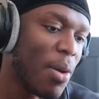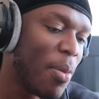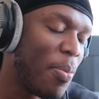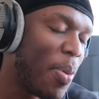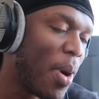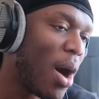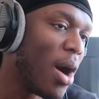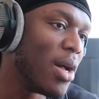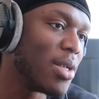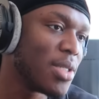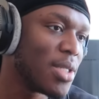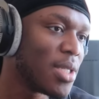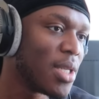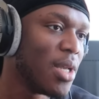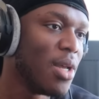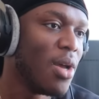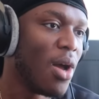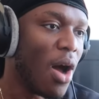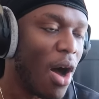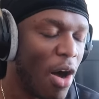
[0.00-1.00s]
there were parts
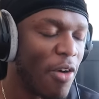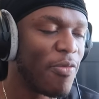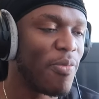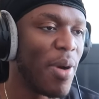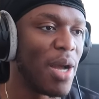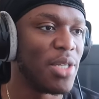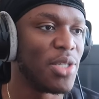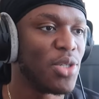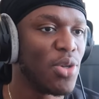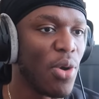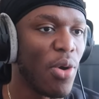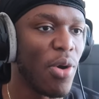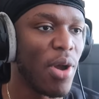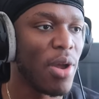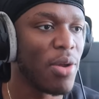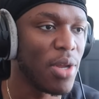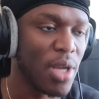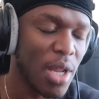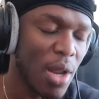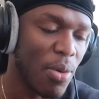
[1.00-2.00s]
of my
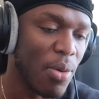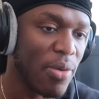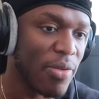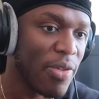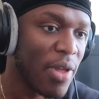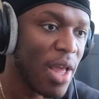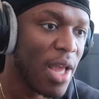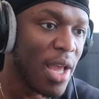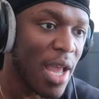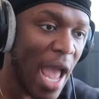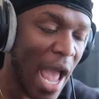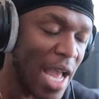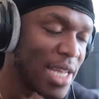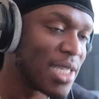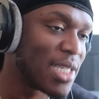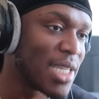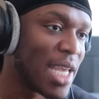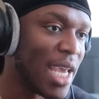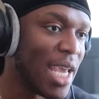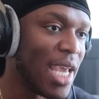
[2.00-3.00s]
story, you know, with
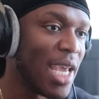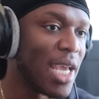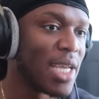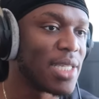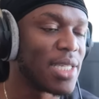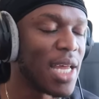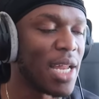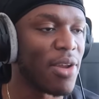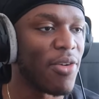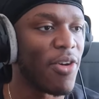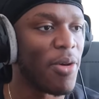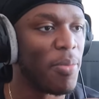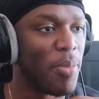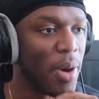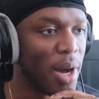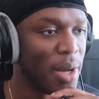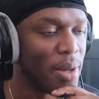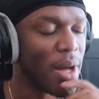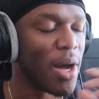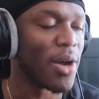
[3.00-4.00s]
Heskey, etc.
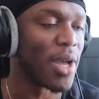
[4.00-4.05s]
But